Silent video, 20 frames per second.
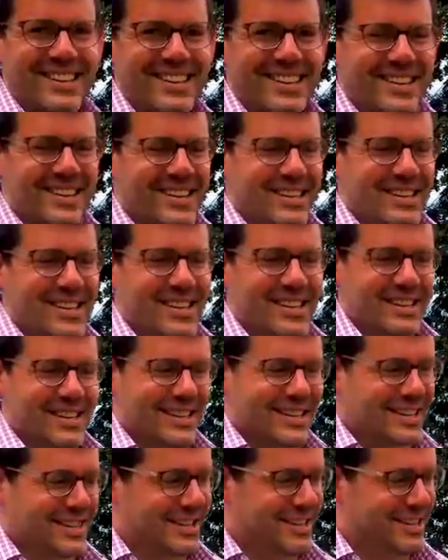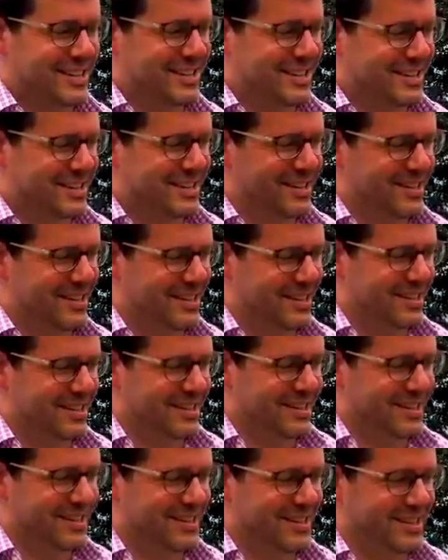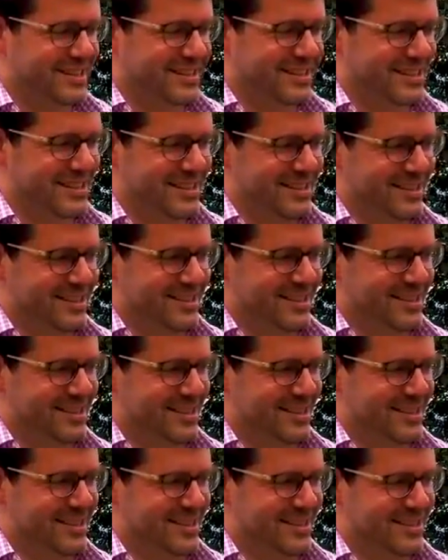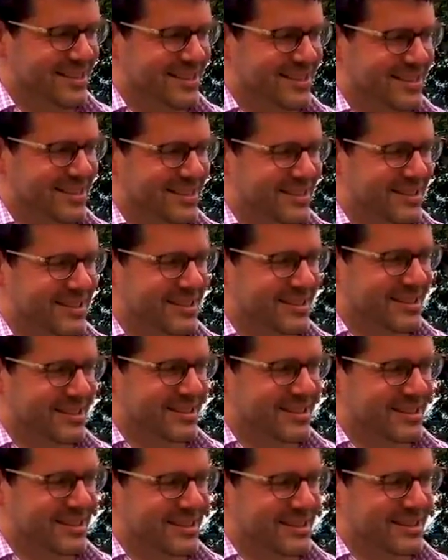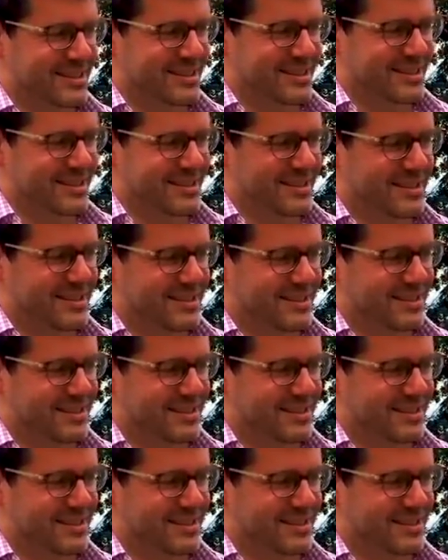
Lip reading: No words are spoken by the person on screen.